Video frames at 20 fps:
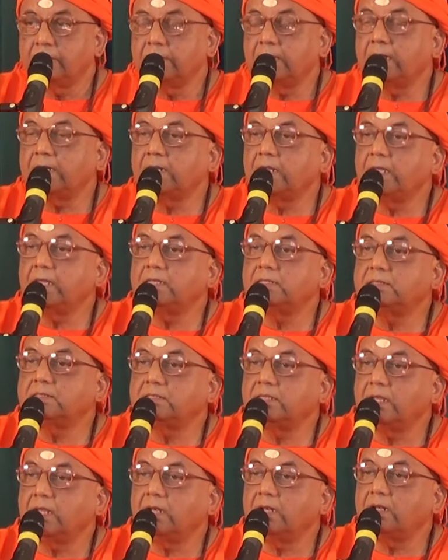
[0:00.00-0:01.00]
Then
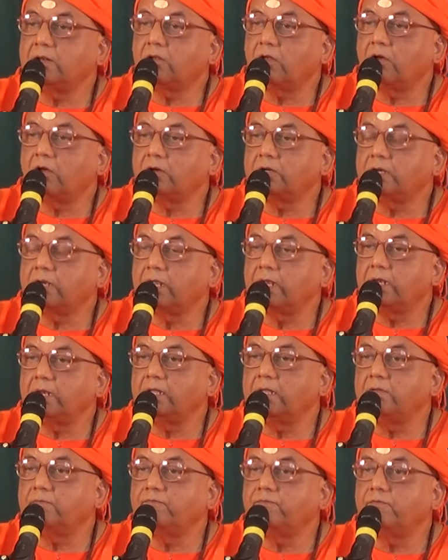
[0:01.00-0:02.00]
is there not
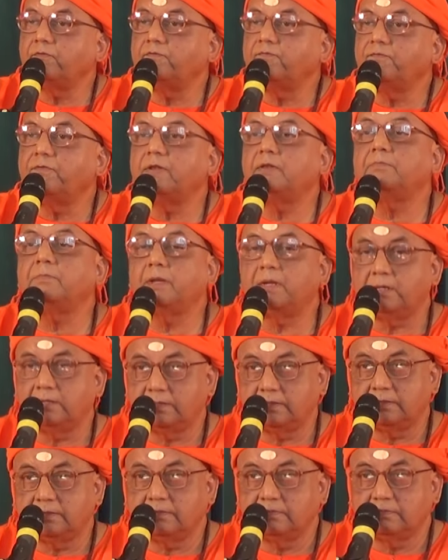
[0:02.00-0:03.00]
any fulfillment?